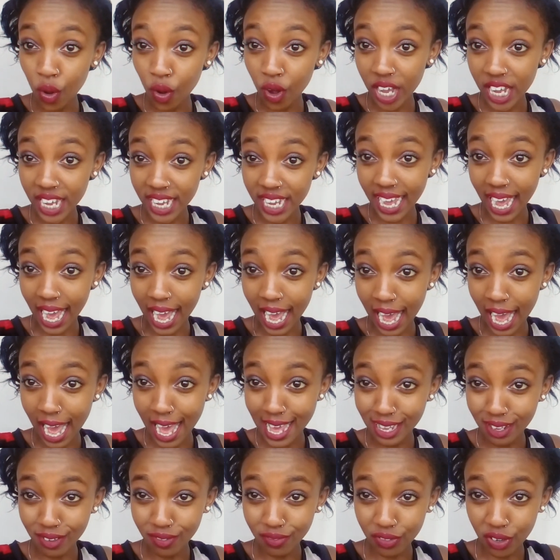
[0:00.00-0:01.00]
Oh yeah,
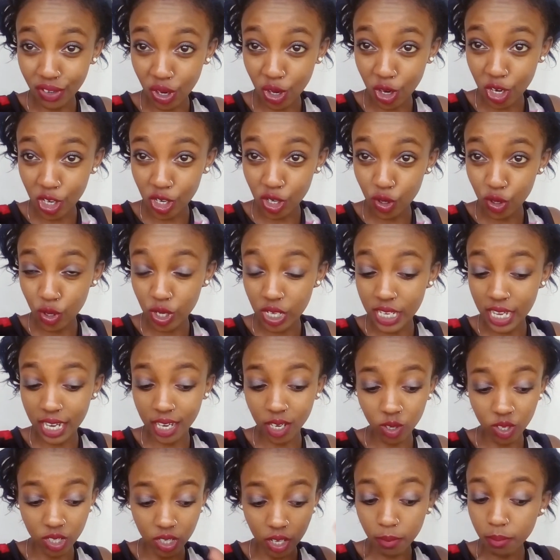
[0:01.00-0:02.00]
I forgot to
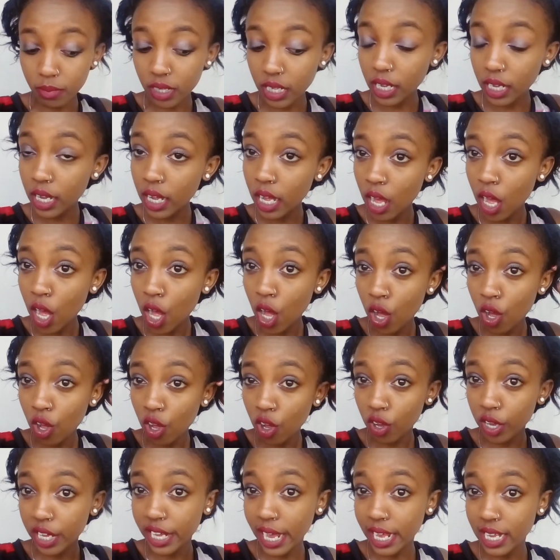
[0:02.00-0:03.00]
tell you something.
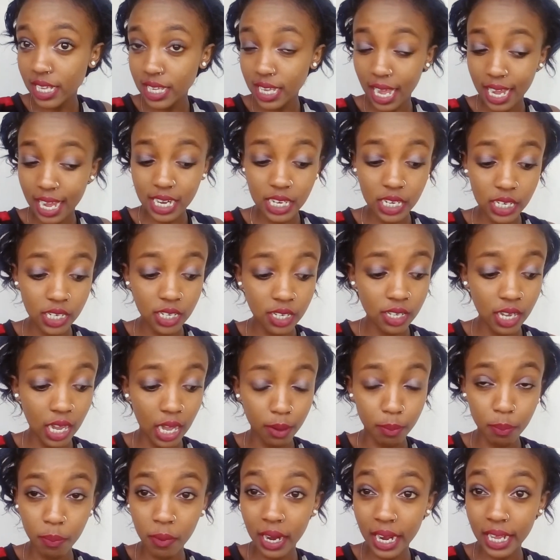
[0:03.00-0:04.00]
Oh yes, I didn't
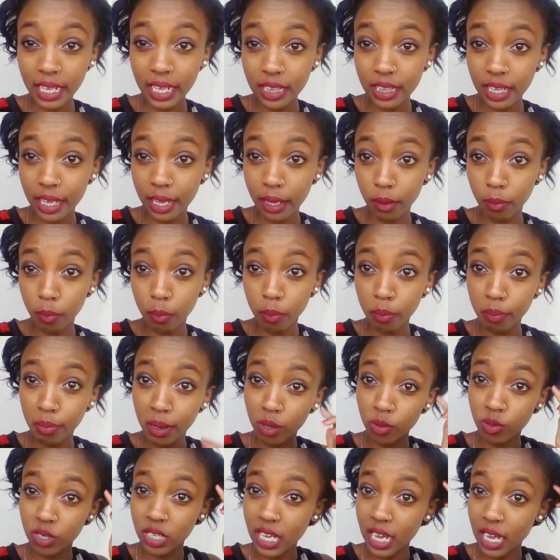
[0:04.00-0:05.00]
apply the
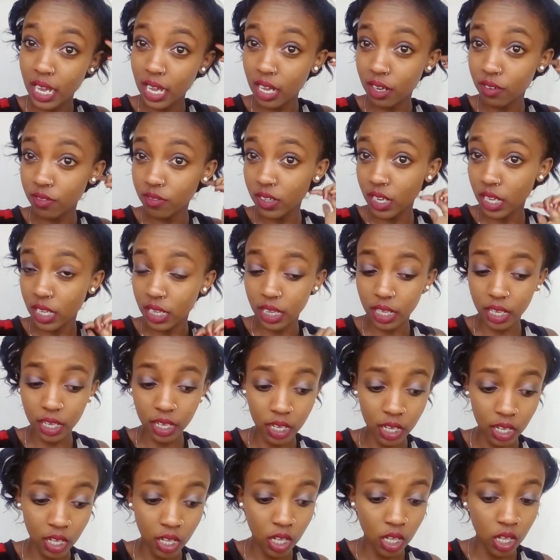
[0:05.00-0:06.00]
powder after
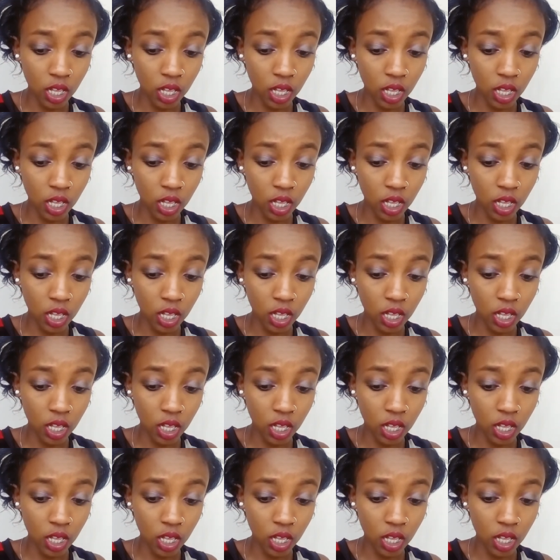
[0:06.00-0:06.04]
the